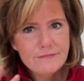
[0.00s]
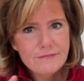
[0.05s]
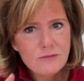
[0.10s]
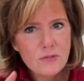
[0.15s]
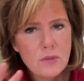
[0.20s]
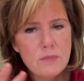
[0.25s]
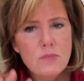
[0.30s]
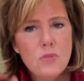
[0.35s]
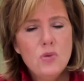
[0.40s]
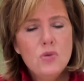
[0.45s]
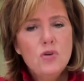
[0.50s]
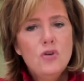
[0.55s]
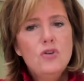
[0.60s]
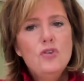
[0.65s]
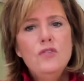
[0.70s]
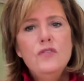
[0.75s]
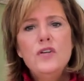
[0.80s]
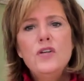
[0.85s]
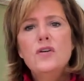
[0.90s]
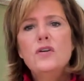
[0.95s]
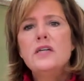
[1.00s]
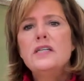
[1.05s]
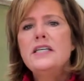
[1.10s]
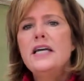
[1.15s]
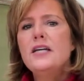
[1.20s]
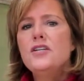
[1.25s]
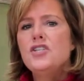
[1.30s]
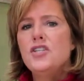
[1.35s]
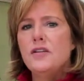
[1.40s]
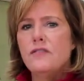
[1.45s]
remove your
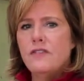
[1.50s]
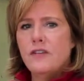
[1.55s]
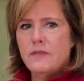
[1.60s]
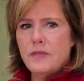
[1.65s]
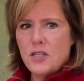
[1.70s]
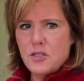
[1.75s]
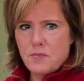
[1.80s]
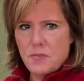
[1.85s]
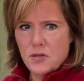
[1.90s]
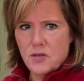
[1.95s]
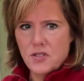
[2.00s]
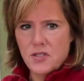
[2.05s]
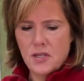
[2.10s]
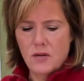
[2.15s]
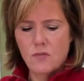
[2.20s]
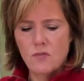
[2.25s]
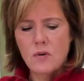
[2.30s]
attention from this person.